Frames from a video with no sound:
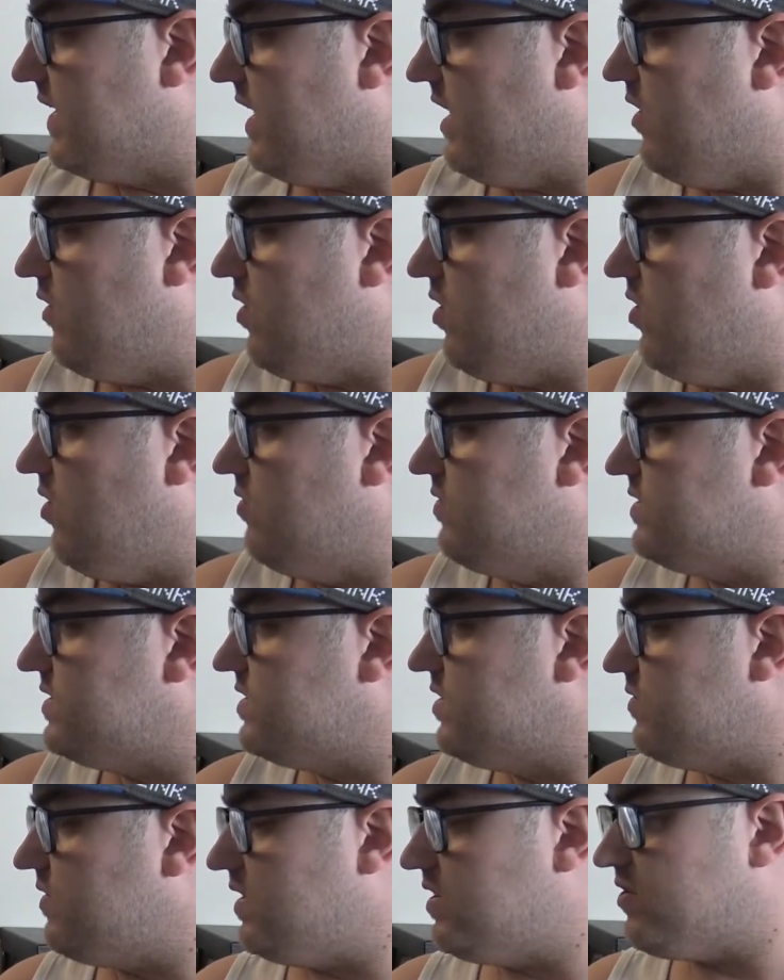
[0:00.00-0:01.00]
out all the
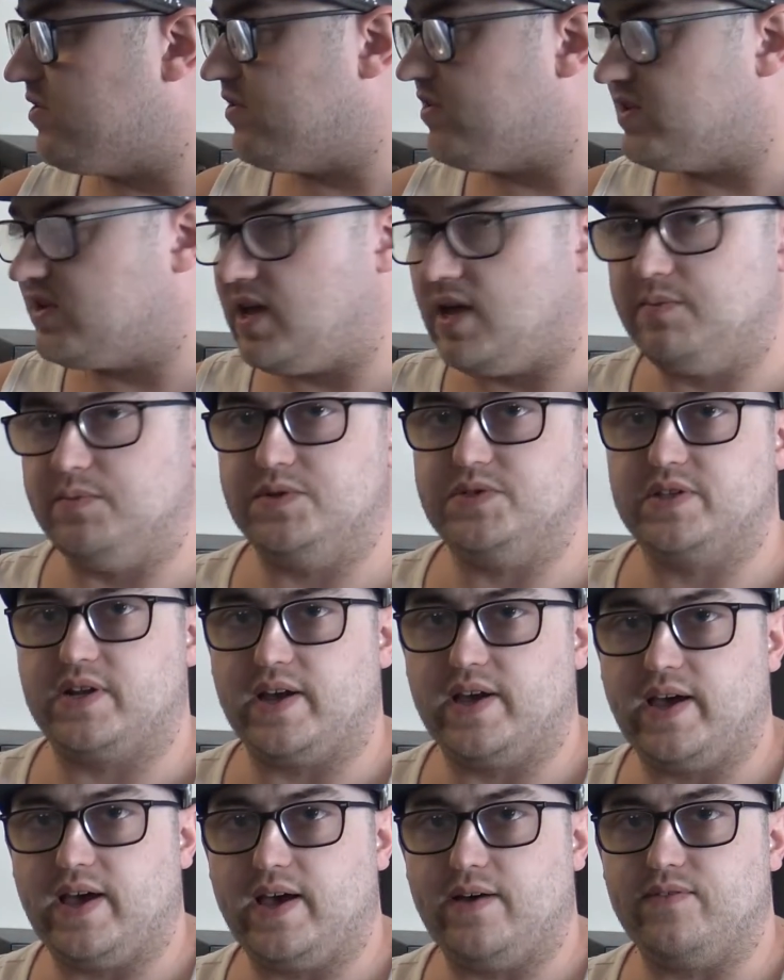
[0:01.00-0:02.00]
Sony turntables that
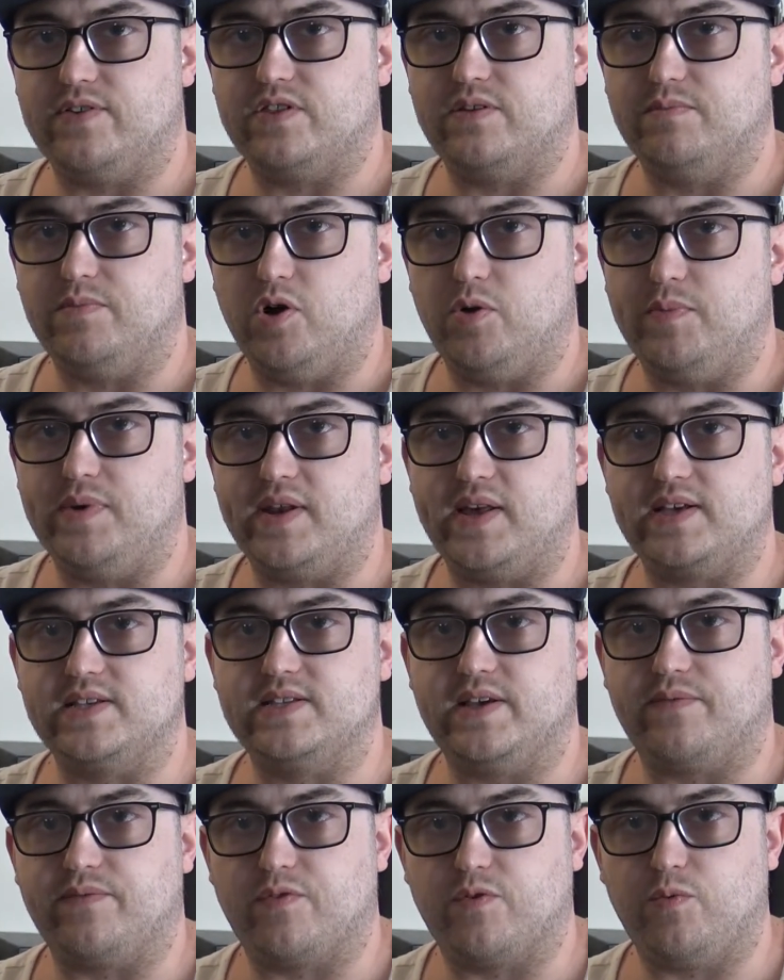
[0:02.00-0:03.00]
I have at the moment
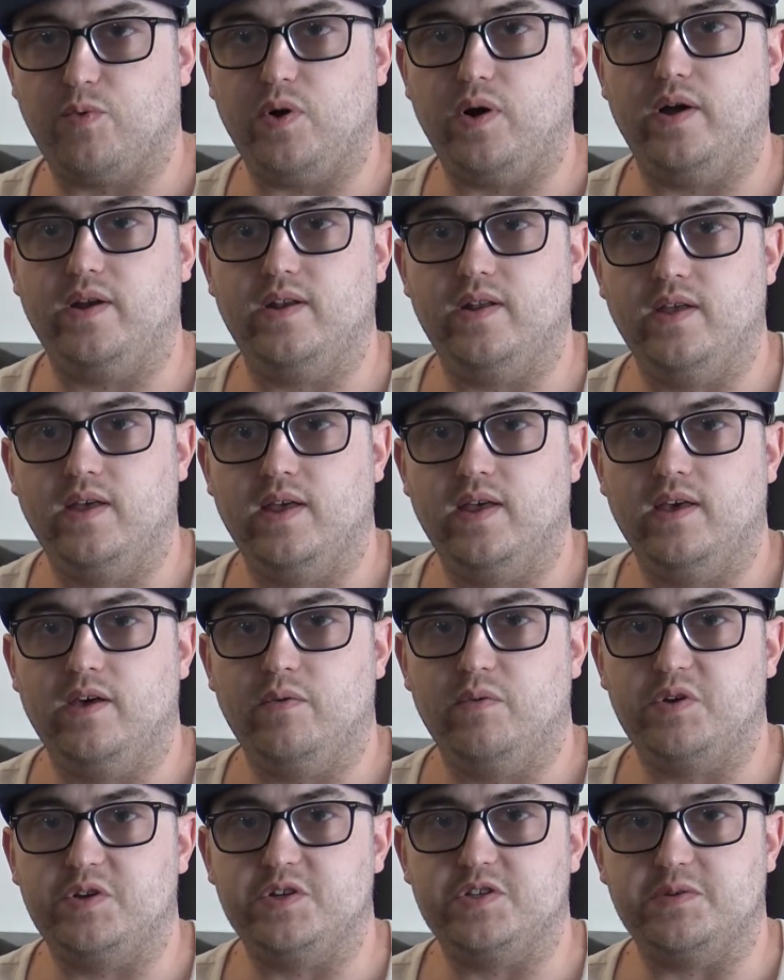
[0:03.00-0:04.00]
except for one,
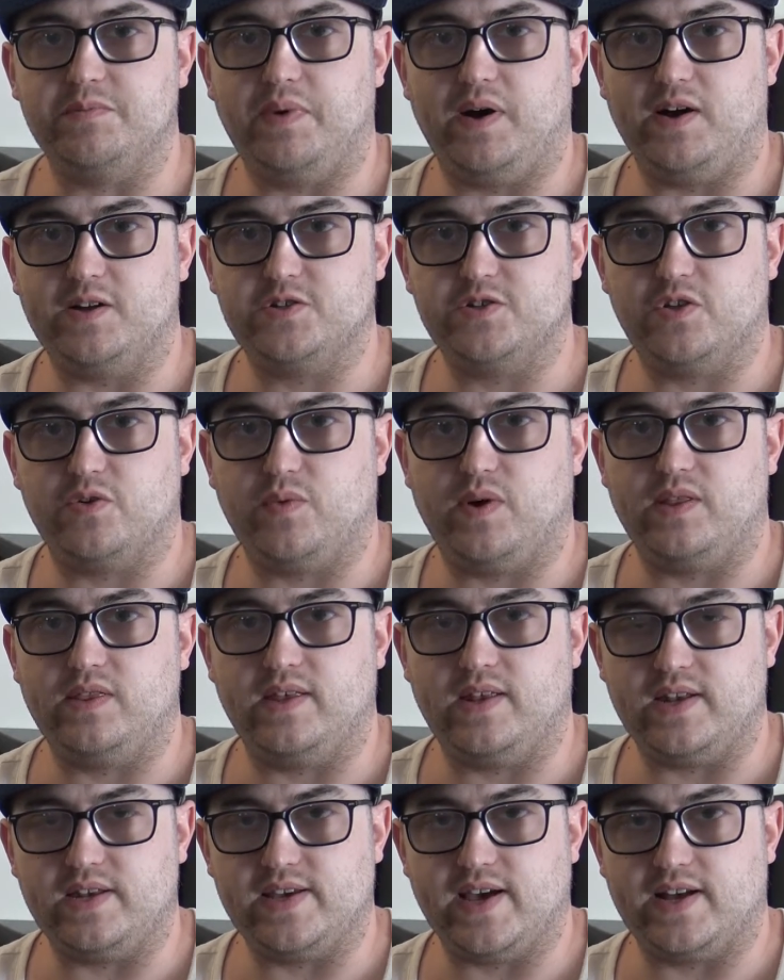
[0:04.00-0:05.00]
which is a modular one
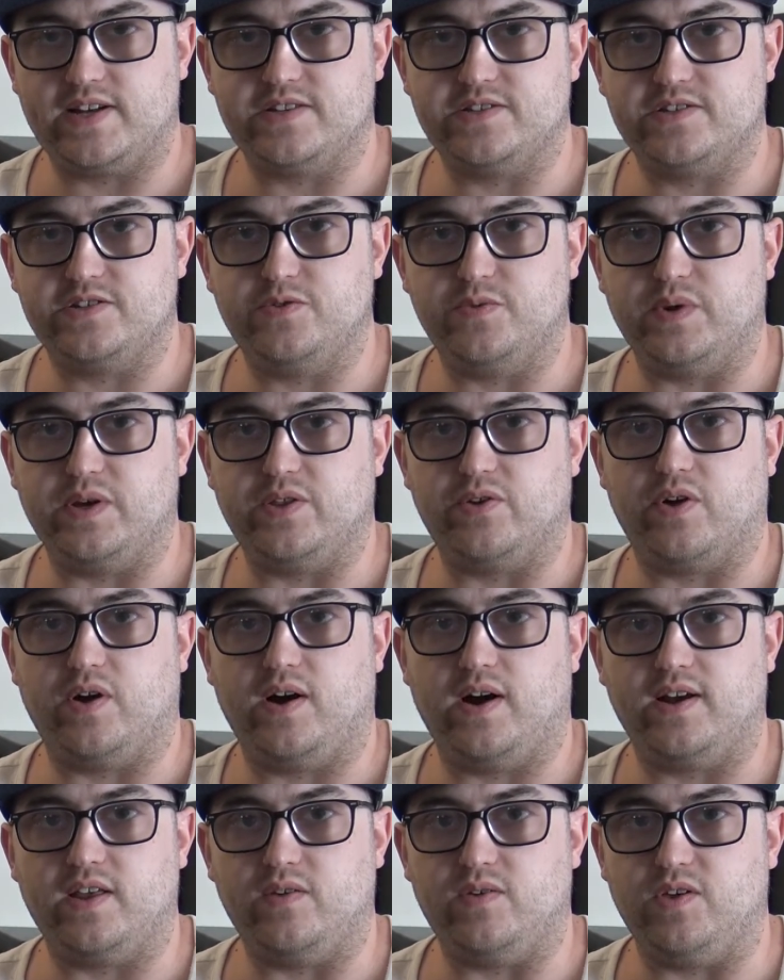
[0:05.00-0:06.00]
that attaches to another
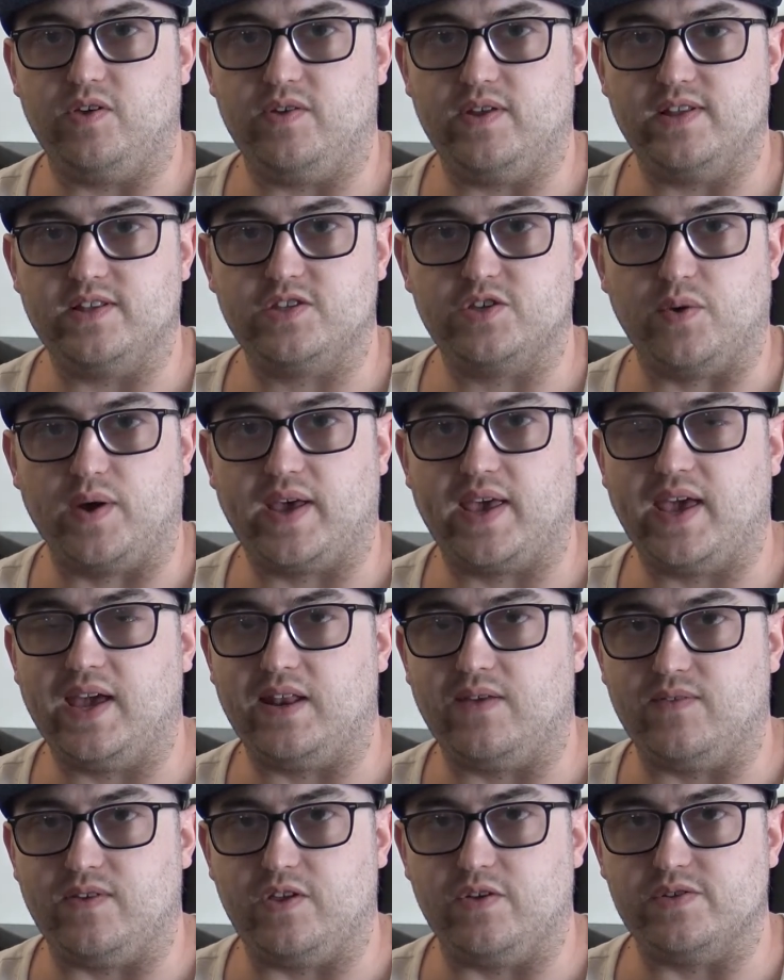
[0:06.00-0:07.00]
audio unit, so I
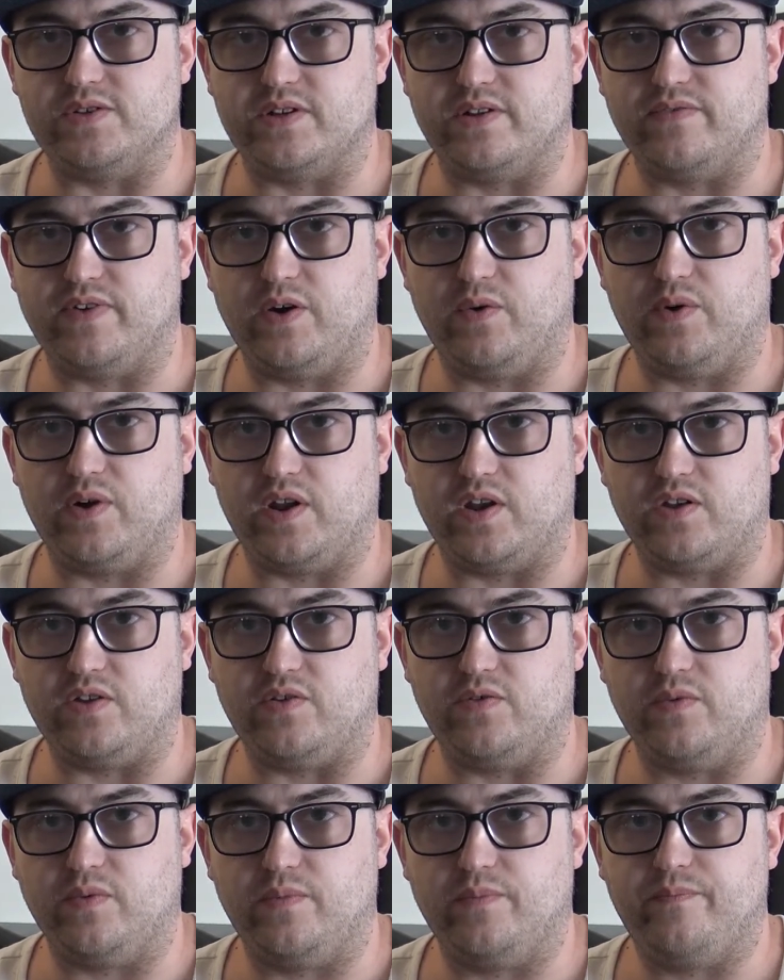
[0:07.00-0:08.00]
can't even use it if I wanted
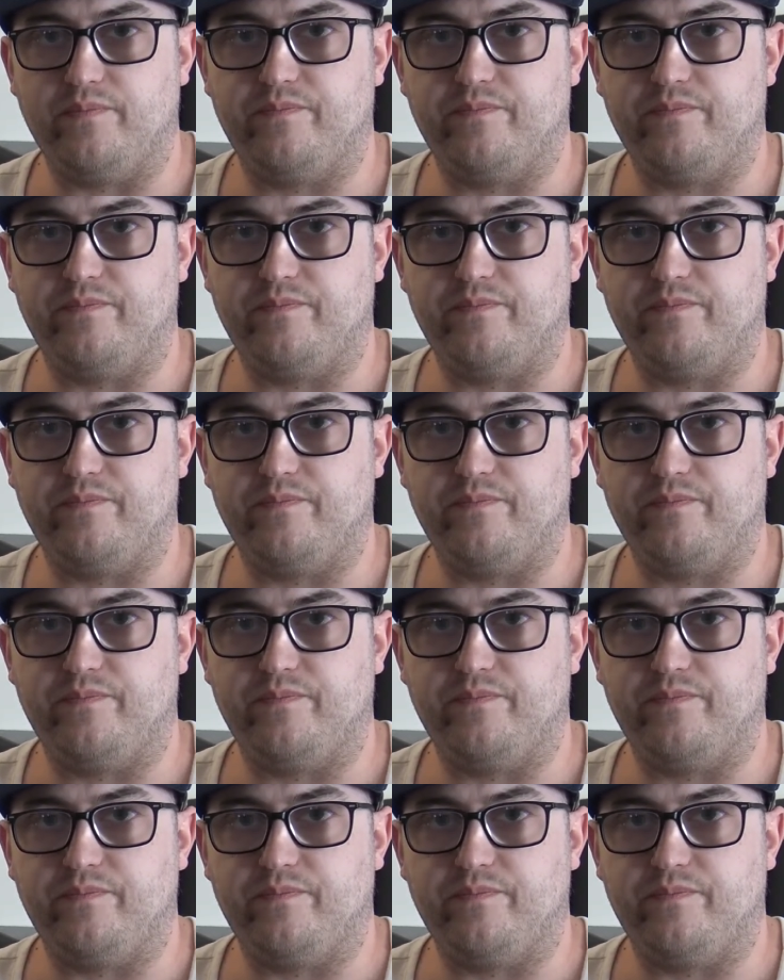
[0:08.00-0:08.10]
to.